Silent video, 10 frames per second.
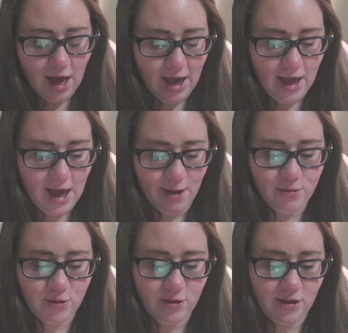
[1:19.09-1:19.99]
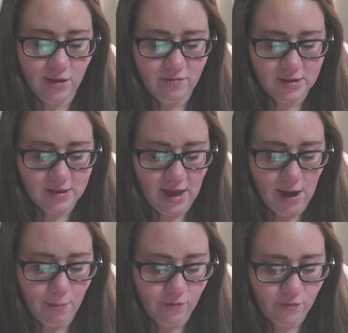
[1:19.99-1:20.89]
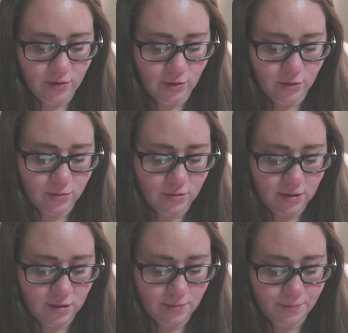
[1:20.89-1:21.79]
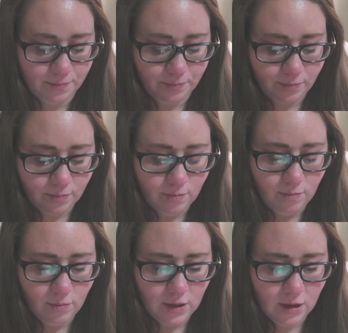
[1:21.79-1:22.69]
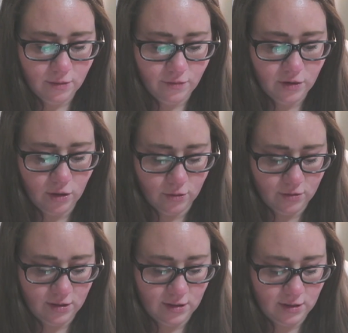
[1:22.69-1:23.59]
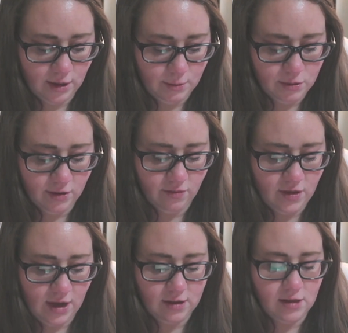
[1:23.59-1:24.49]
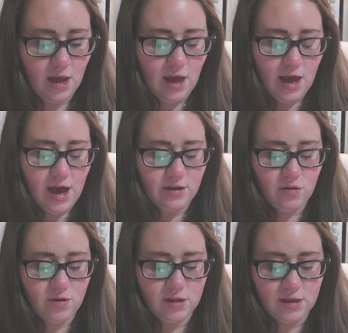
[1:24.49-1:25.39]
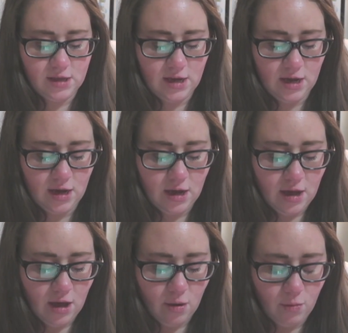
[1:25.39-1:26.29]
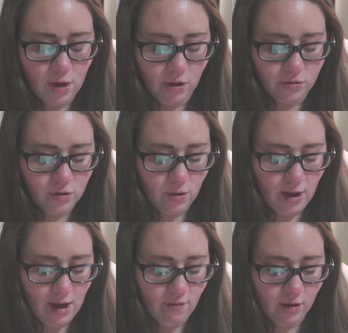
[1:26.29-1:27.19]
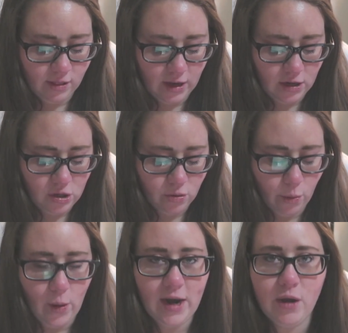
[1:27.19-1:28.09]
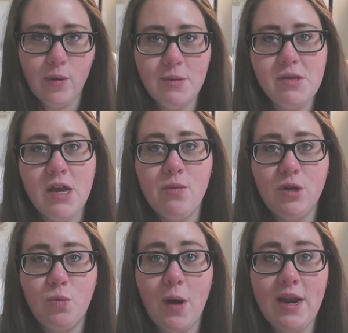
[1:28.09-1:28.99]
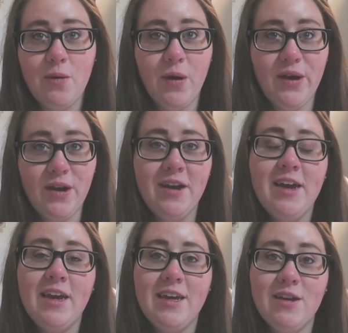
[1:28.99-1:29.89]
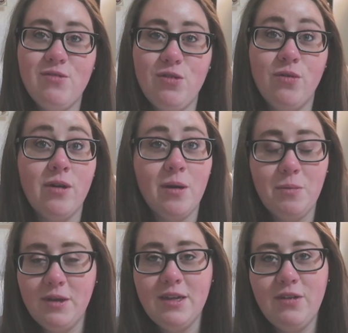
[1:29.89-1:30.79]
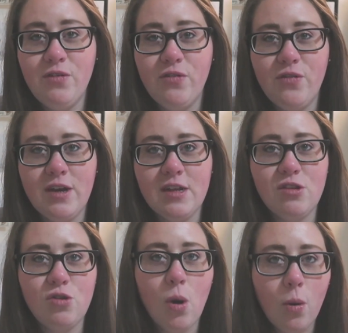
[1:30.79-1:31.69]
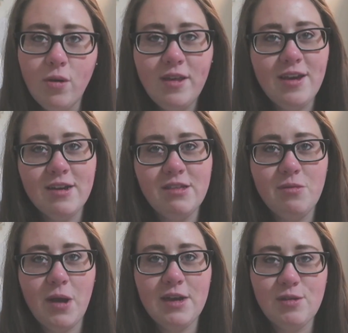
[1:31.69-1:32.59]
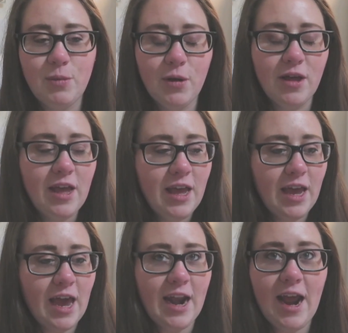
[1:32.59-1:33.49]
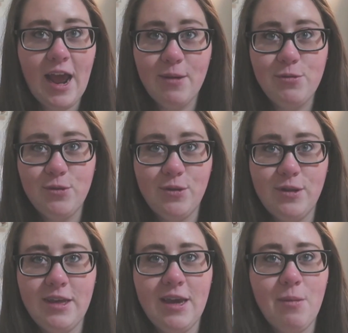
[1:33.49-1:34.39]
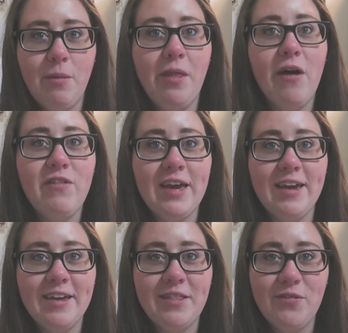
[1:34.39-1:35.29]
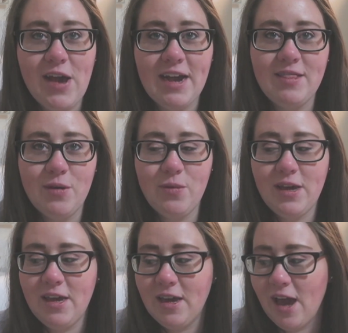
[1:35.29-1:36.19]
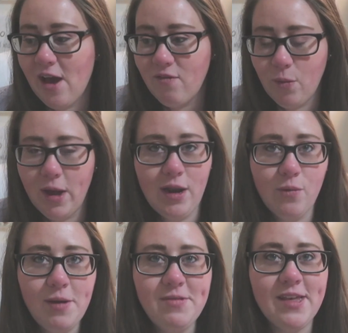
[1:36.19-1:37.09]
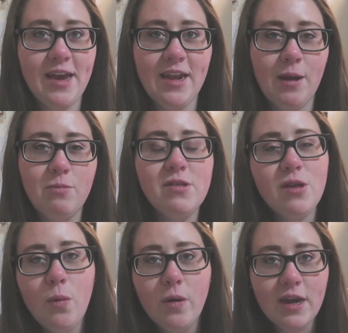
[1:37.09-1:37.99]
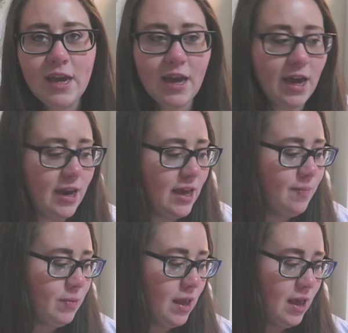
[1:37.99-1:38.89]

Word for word: I absolutely love this app for those, for those types of things. As you can see, we also have a link to a wedding website, which Wedding Wire gives you completely for free. It's totally customizable and I absolutely am loving the fact that we have a wedding website and I'm still working on it.